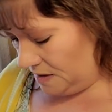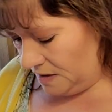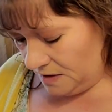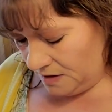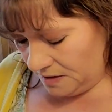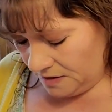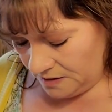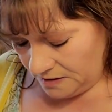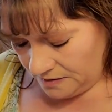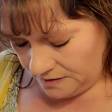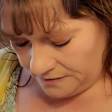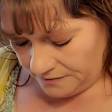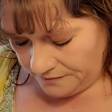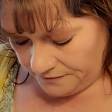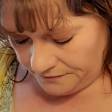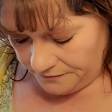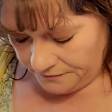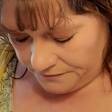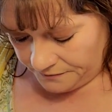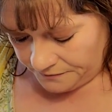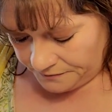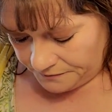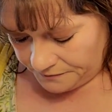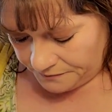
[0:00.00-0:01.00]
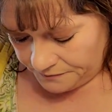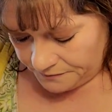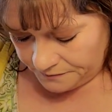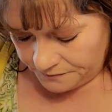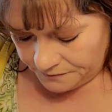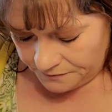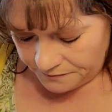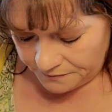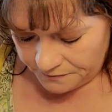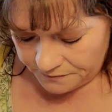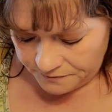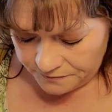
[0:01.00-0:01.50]

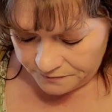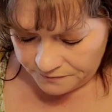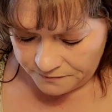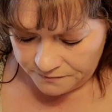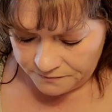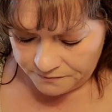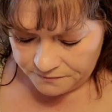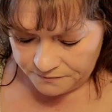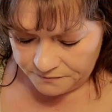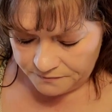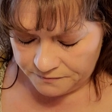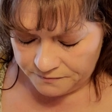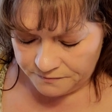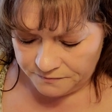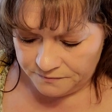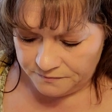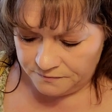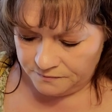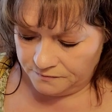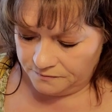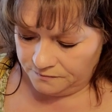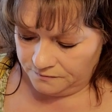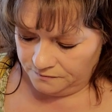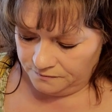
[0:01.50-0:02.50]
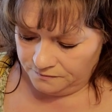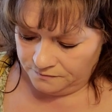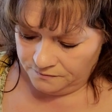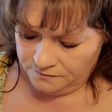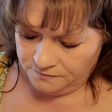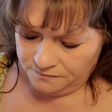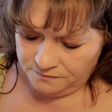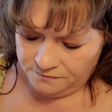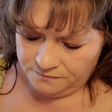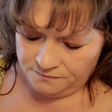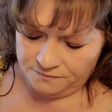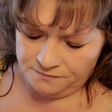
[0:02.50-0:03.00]

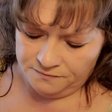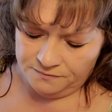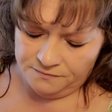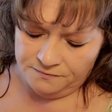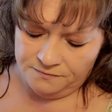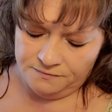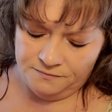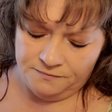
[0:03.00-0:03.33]
Nothing is said.